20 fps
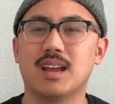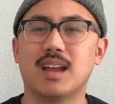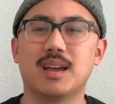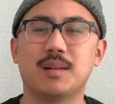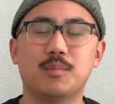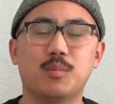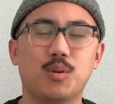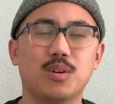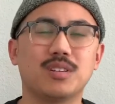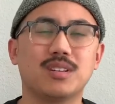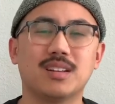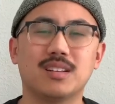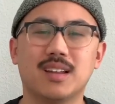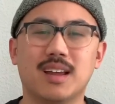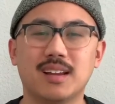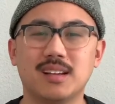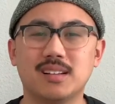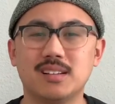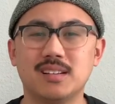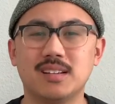And more than
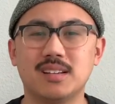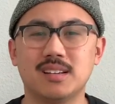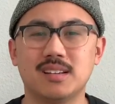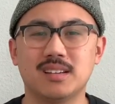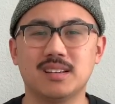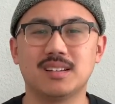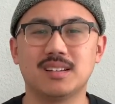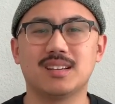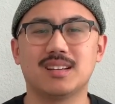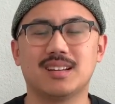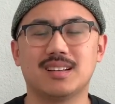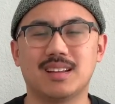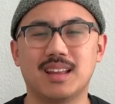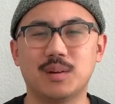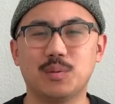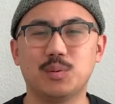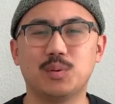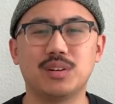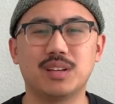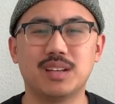likely,
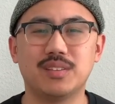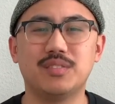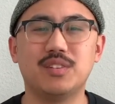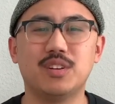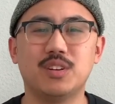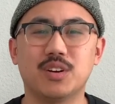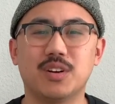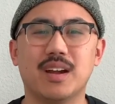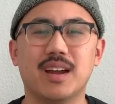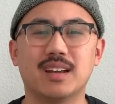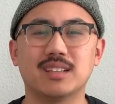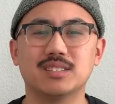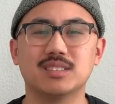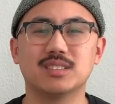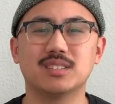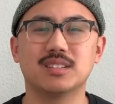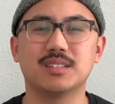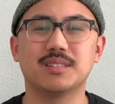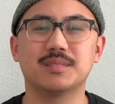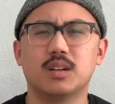they will give you your
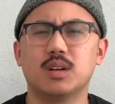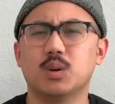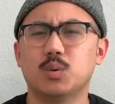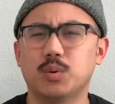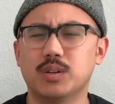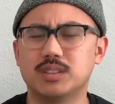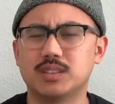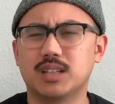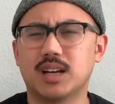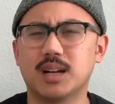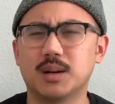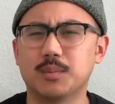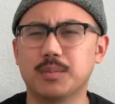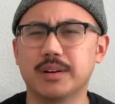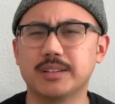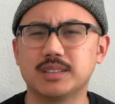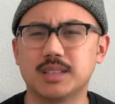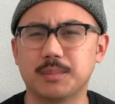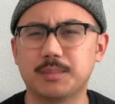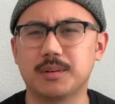answer. Which kind of
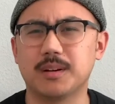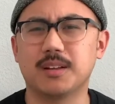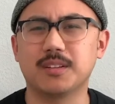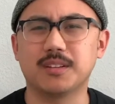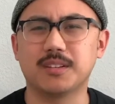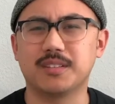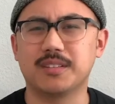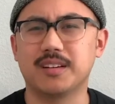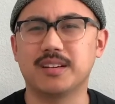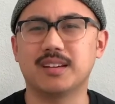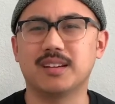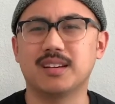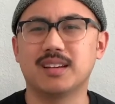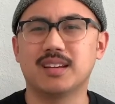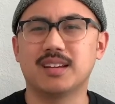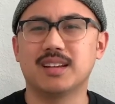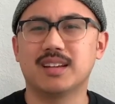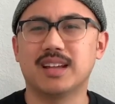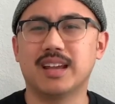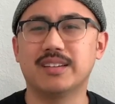brings up another thing.
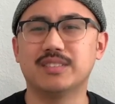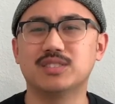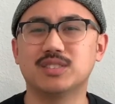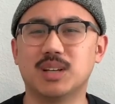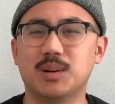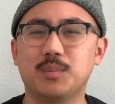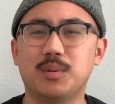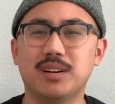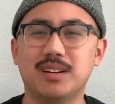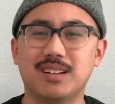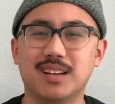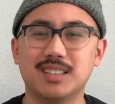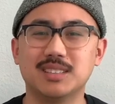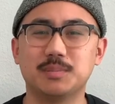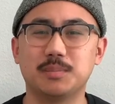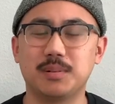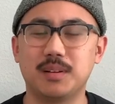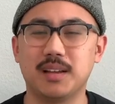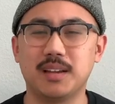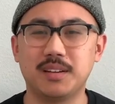If someone does
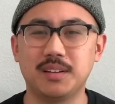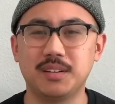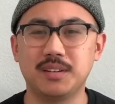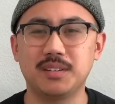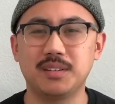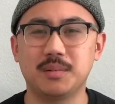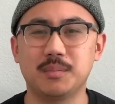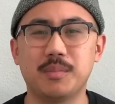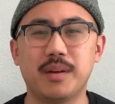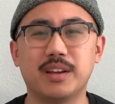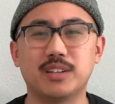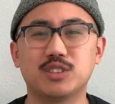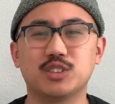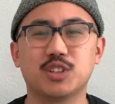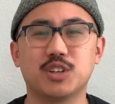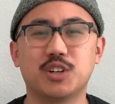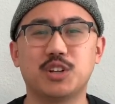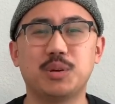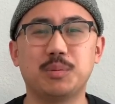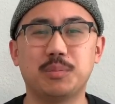play you, make
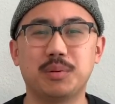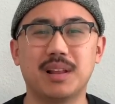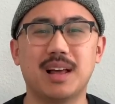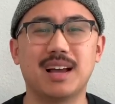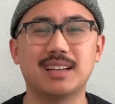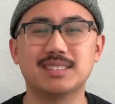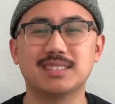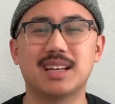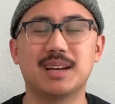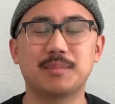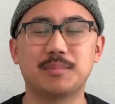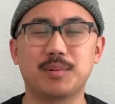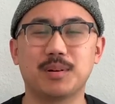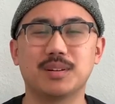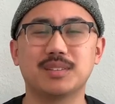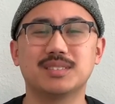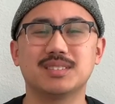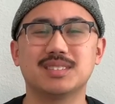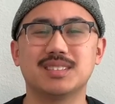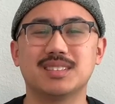sure you blast that
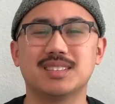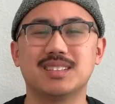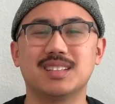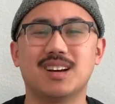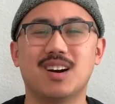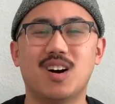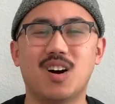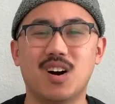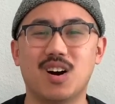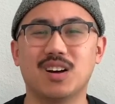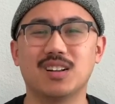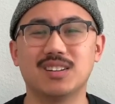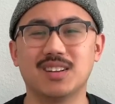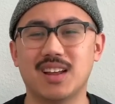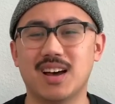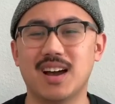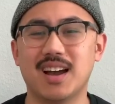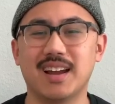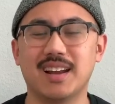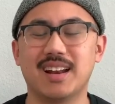person
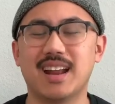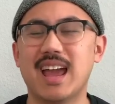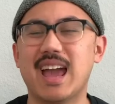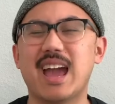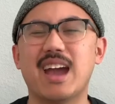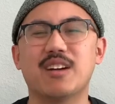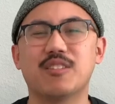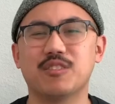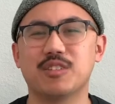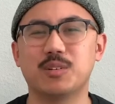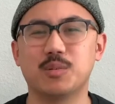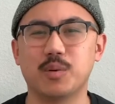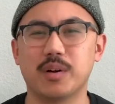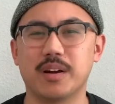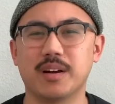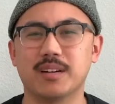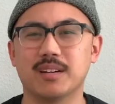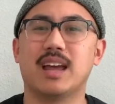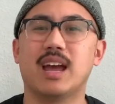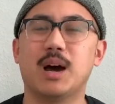online
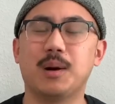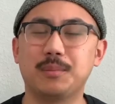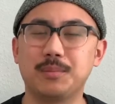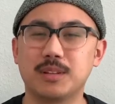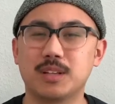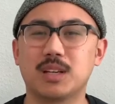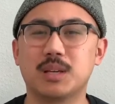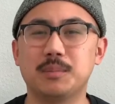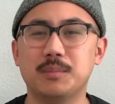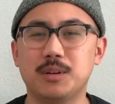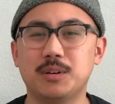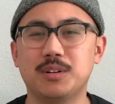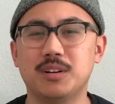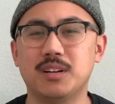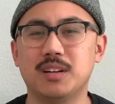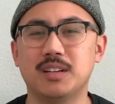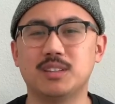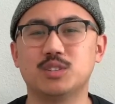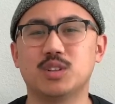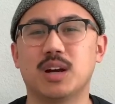everywhere. Help the
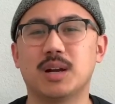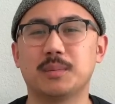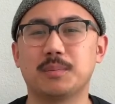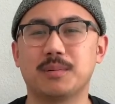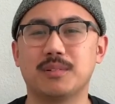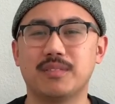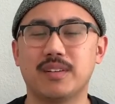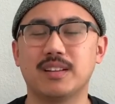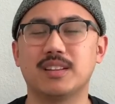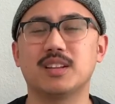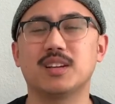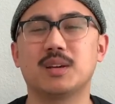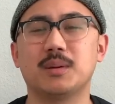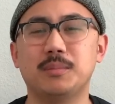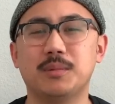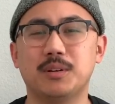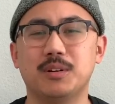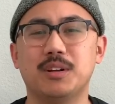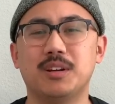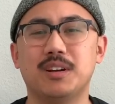community, try to prevent the
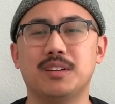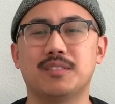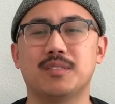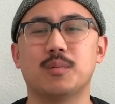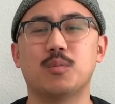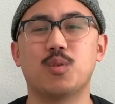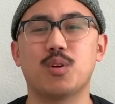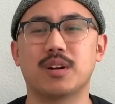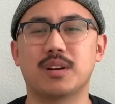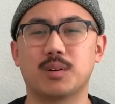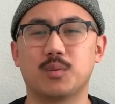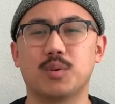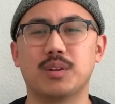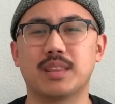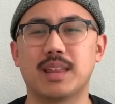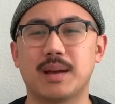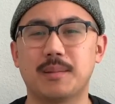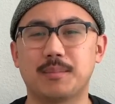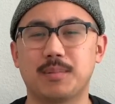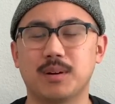community from working with
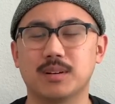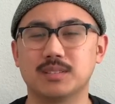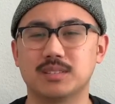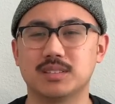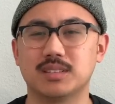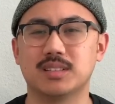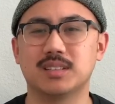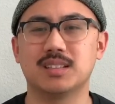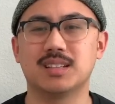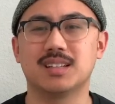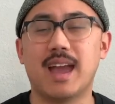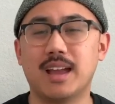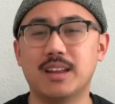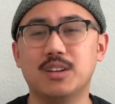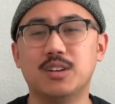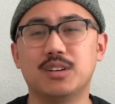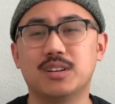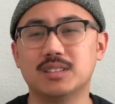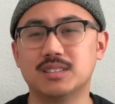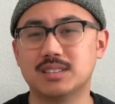that person,
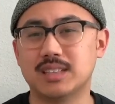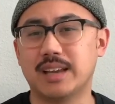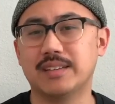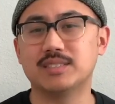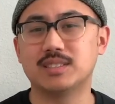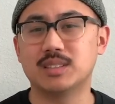and you could save